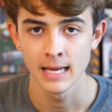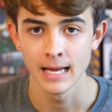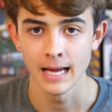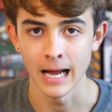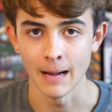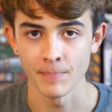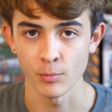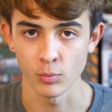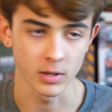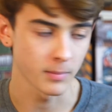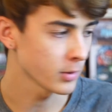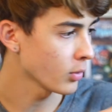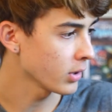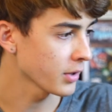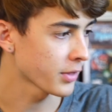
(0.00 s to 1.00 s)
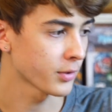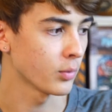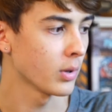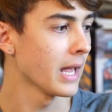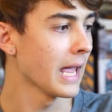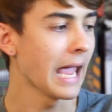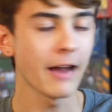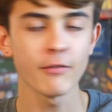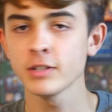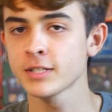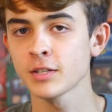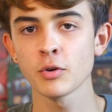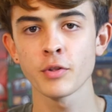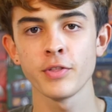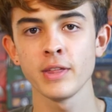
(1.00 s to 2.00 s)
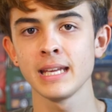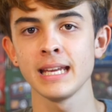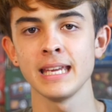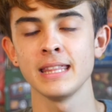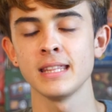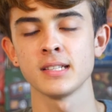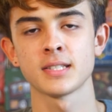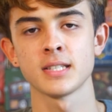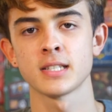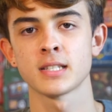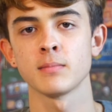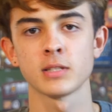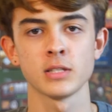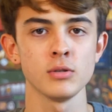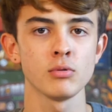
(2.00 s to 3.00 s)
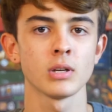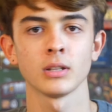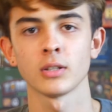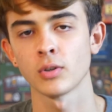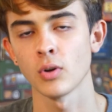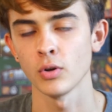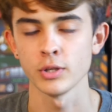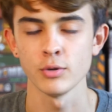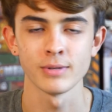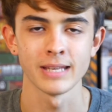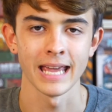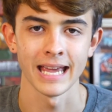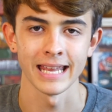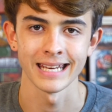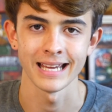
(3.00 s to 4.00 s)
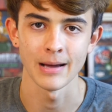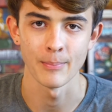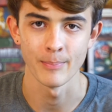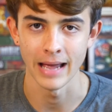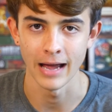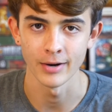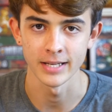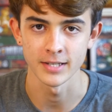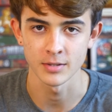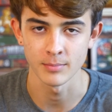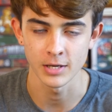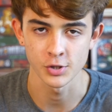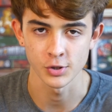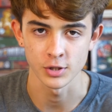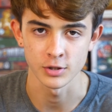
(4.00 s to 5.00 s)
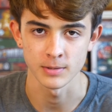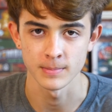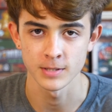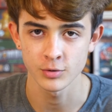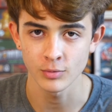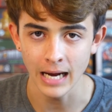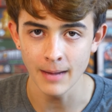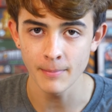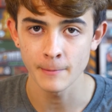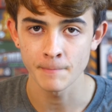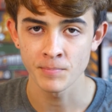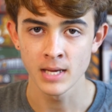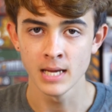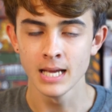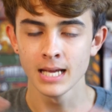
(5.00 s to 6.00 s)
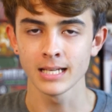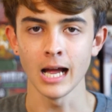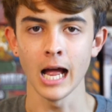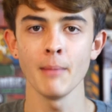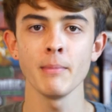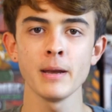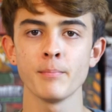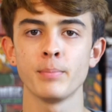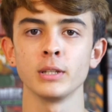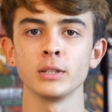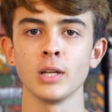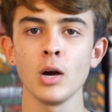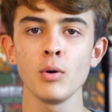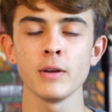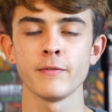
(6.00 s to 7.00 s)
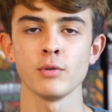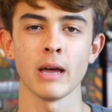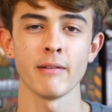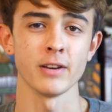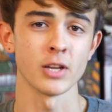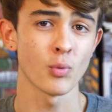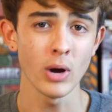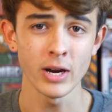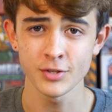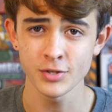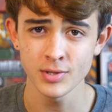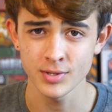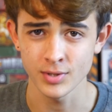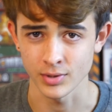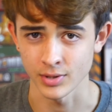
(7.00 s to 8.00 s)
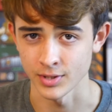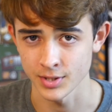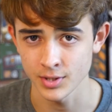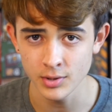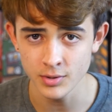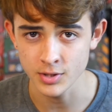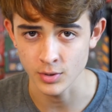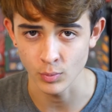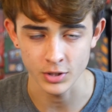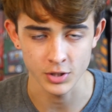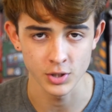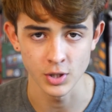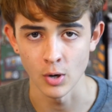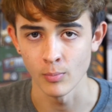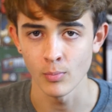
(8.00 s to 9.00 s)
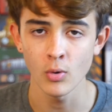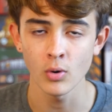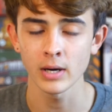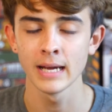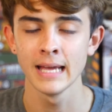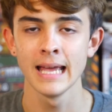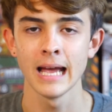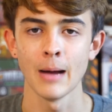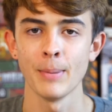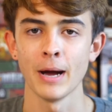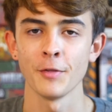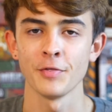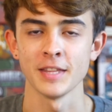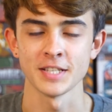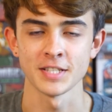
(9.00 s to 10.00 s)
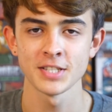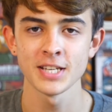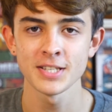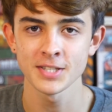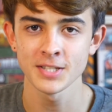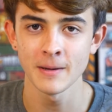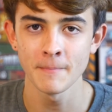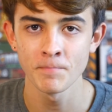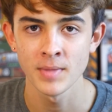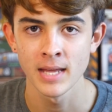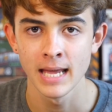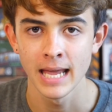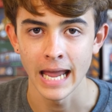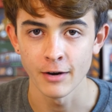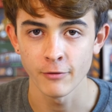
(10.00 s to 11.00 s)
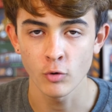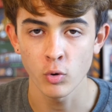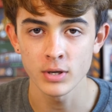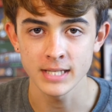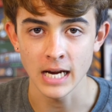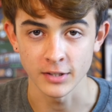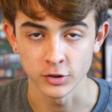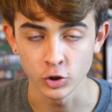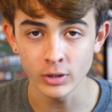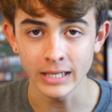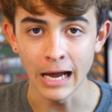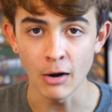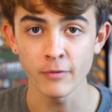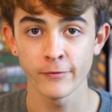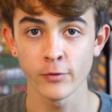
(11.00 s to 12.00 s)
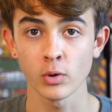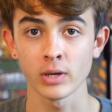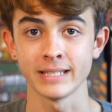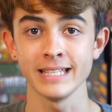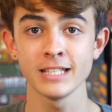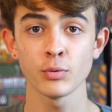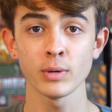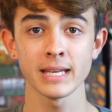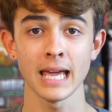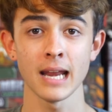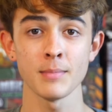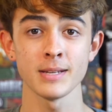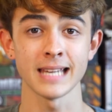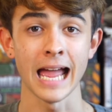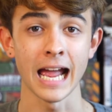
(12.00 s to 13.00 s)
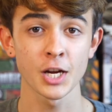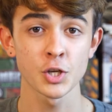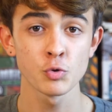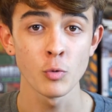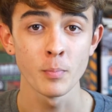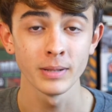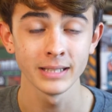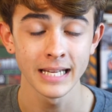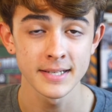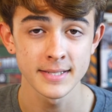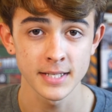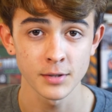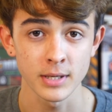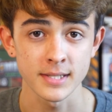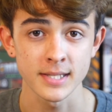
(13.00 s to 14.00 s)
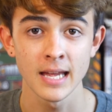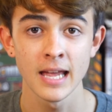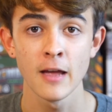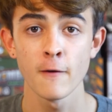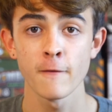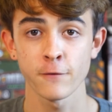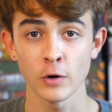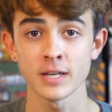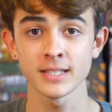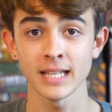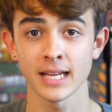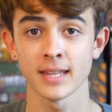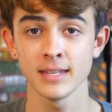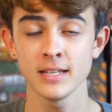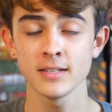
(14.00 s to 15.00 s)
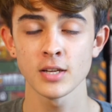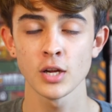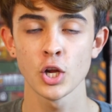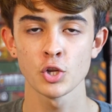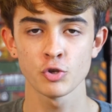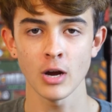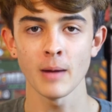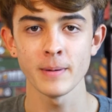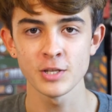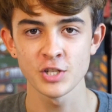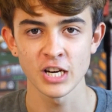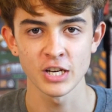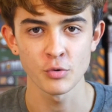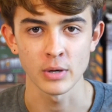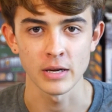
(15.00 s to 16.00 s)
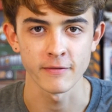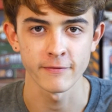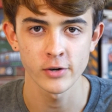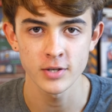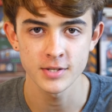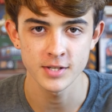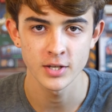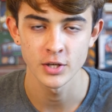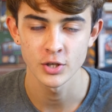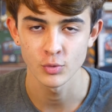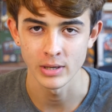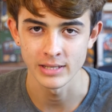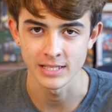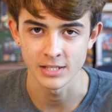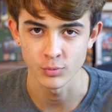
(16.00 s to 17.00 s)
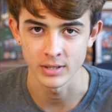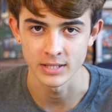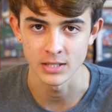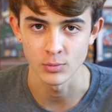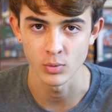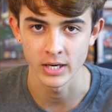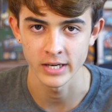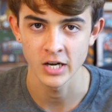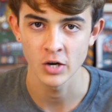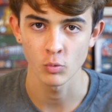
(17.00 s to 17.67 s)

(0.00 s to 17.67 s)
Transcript: Um, we're going to be going through every single thing in this system so you can learn all you can about it. So make sure you subscribe. Comment below if you have any questions or concerns or want to know more about this system. And of course, guys, look out for D20 Academy's actual play series Friends Like These, dropping January 1st, 2021.